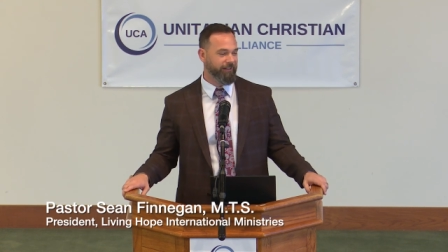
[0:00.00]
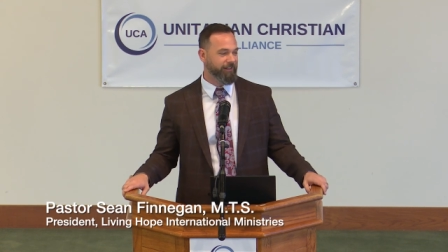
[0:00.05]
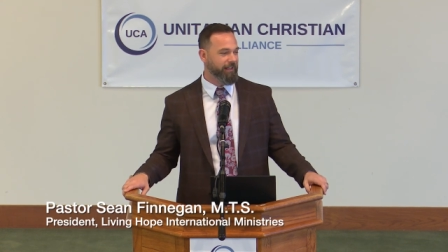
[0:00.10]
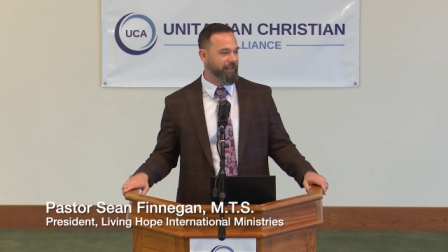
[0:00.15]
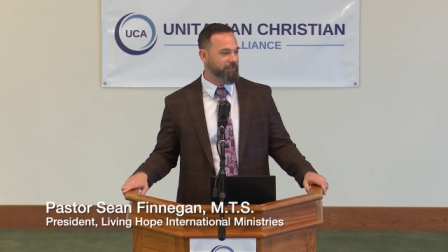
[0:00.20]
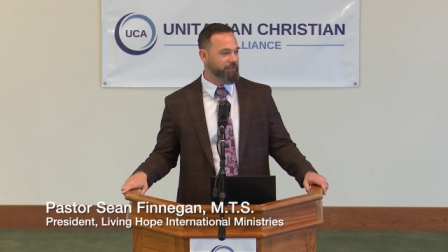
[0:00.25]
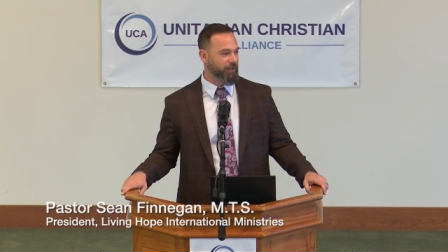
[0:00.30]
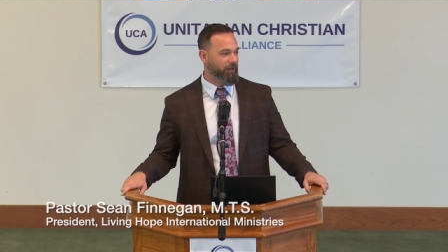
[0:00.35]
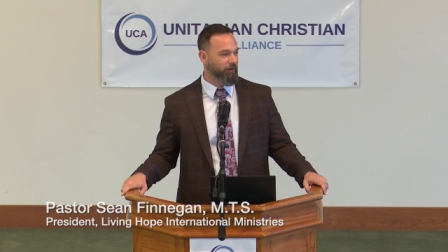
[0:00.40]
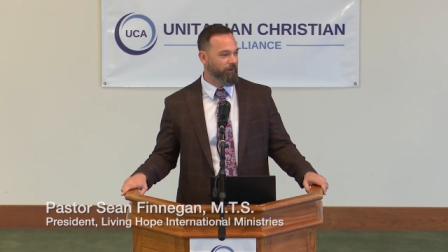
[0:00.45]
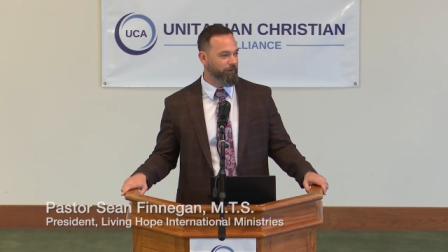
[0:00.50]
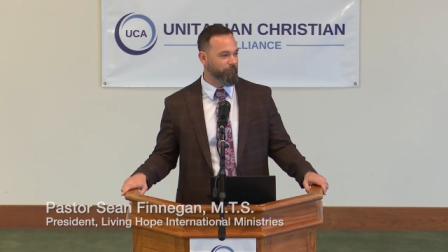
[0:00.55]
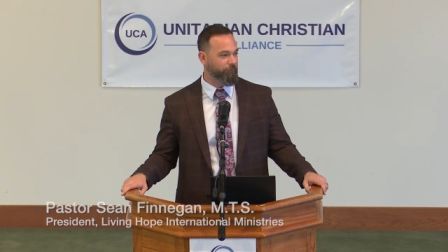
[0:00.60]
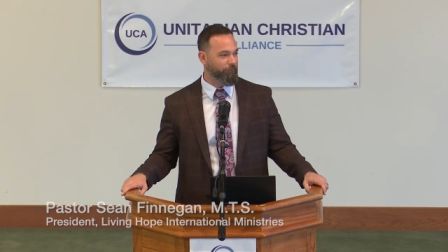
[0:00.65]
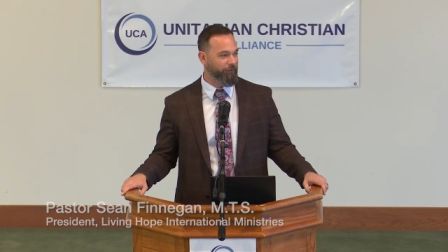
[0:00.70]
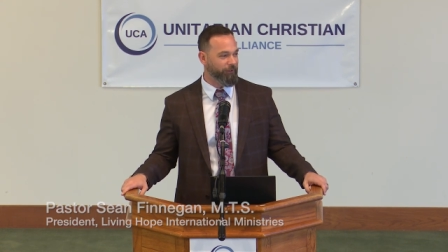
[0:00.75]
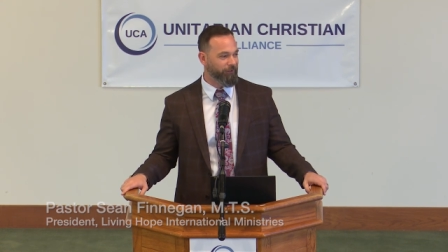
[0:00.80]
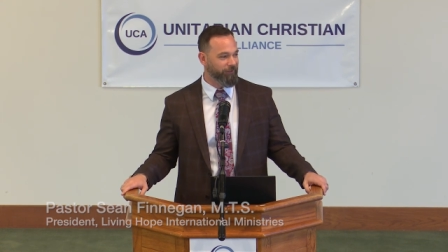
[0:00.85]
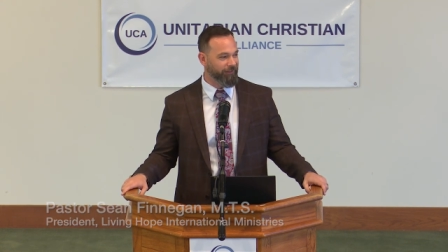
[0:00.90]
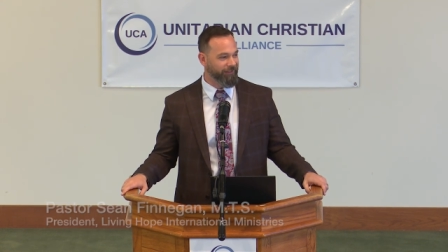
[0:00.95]
And that's how I
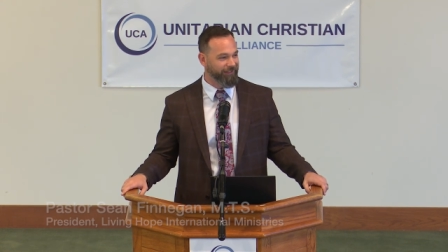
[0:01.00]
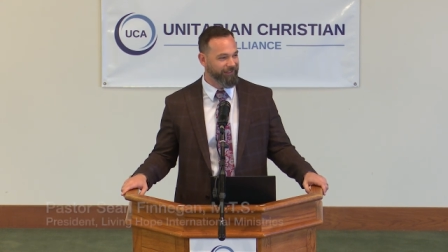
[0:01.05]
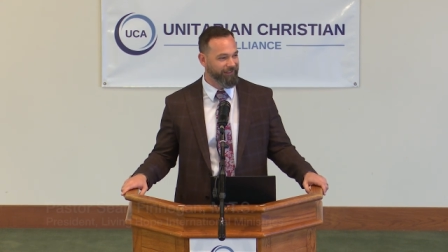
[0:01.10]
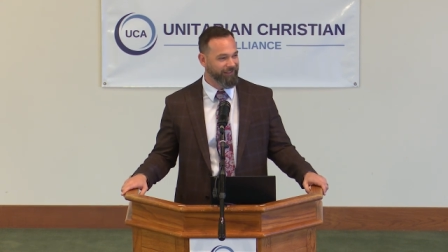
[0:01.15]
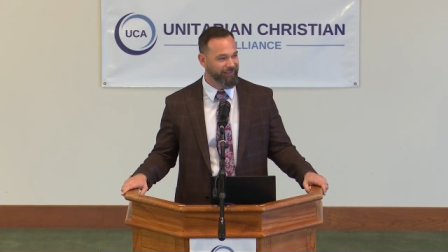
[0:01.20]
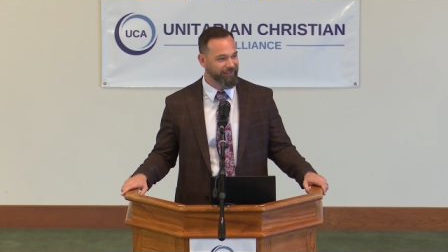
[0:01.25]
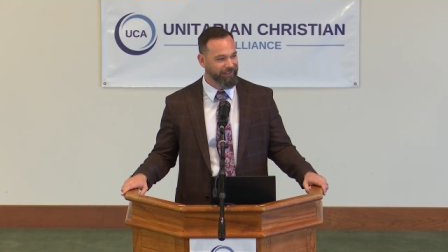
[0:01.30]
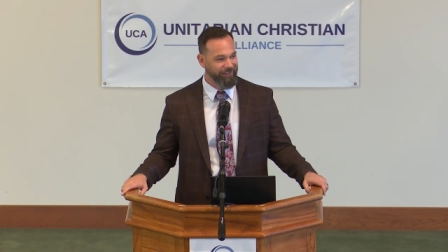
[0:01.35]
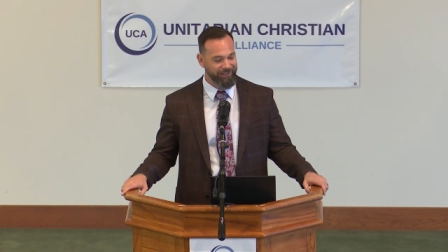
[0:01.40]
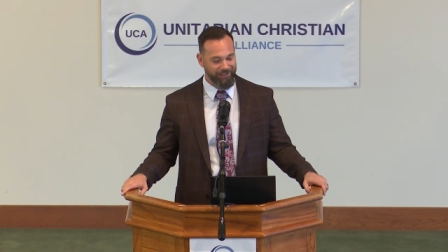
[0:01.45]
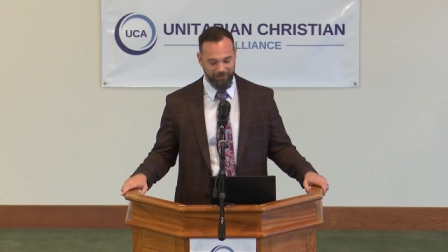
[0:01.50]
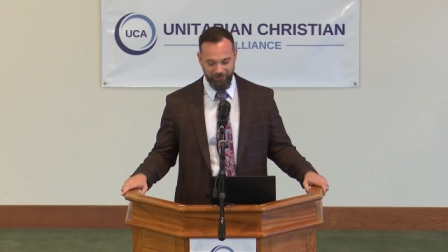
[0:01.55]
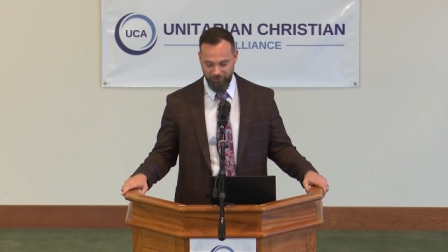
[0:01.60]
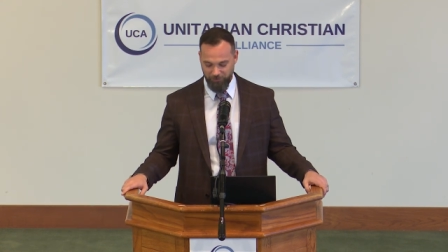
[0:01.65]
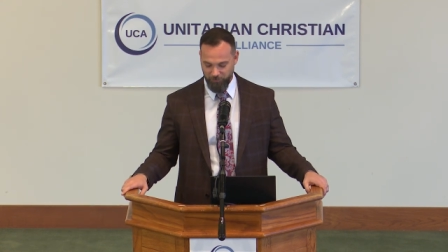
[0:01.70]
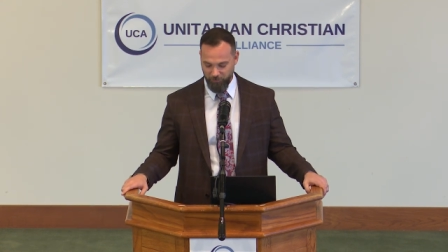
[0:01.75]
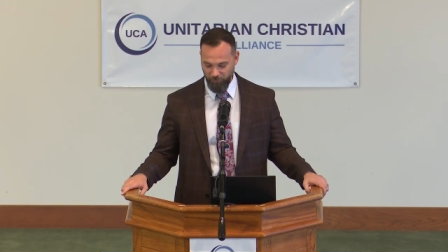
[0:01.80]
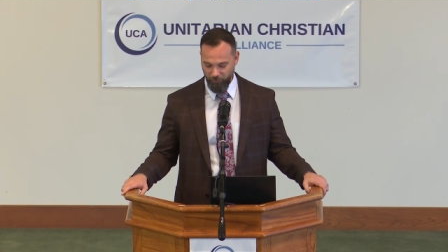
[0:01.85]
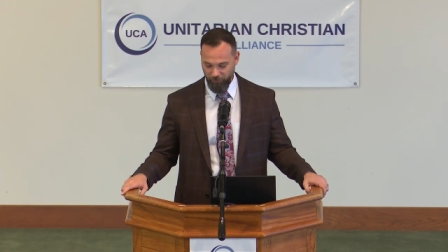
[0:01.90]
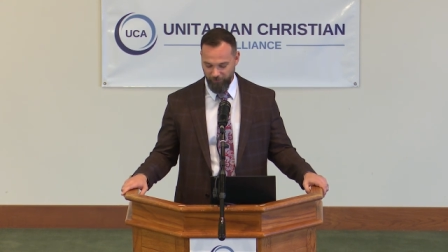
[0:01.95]
feel
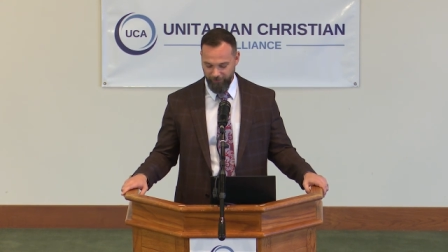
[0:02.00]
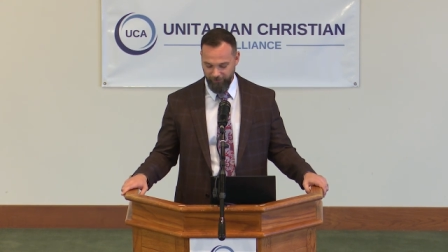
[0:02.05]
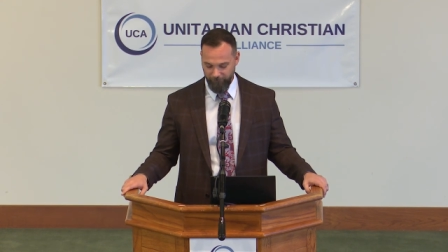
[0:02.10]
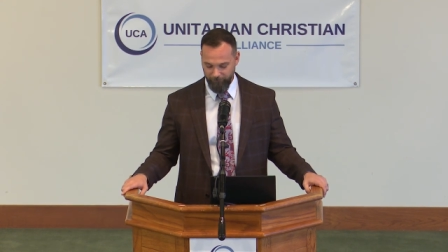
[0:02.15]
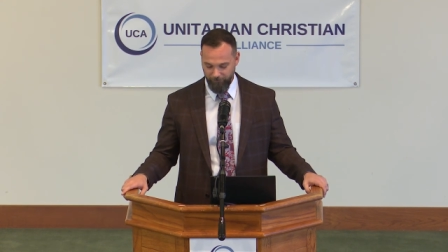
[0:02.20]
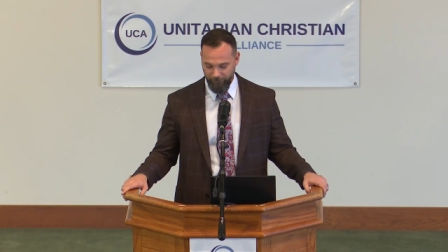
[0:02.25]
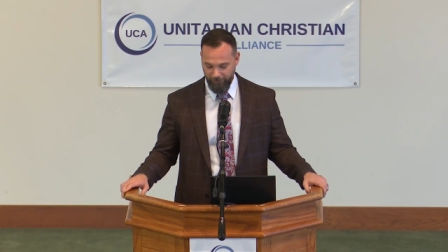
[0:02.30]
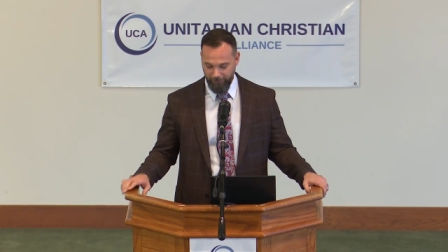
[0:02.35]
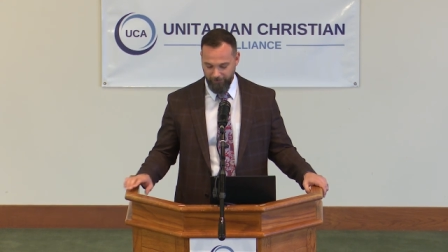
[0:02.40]
this morning.